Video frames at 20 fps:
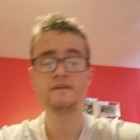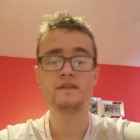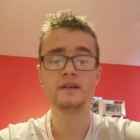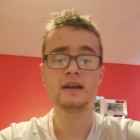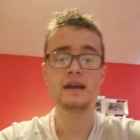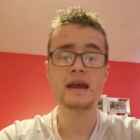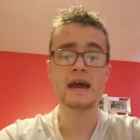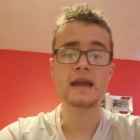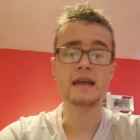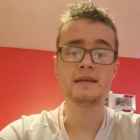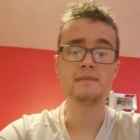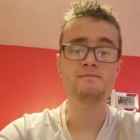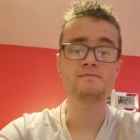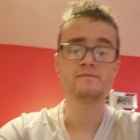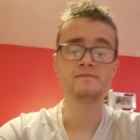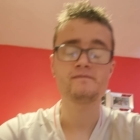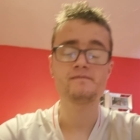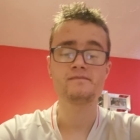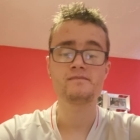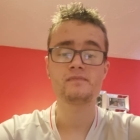the game,
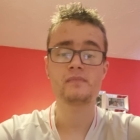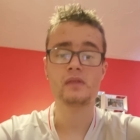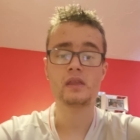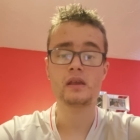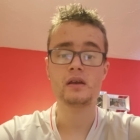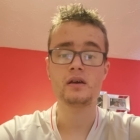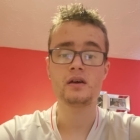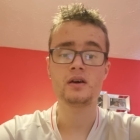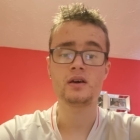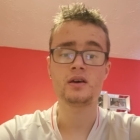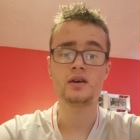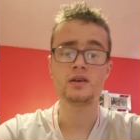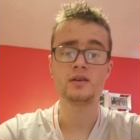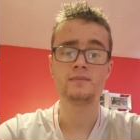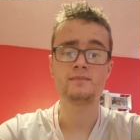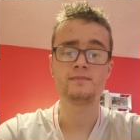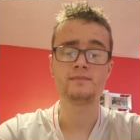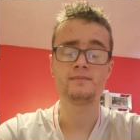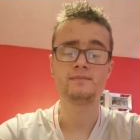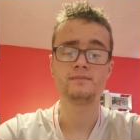
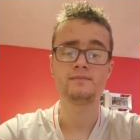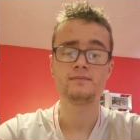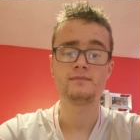um,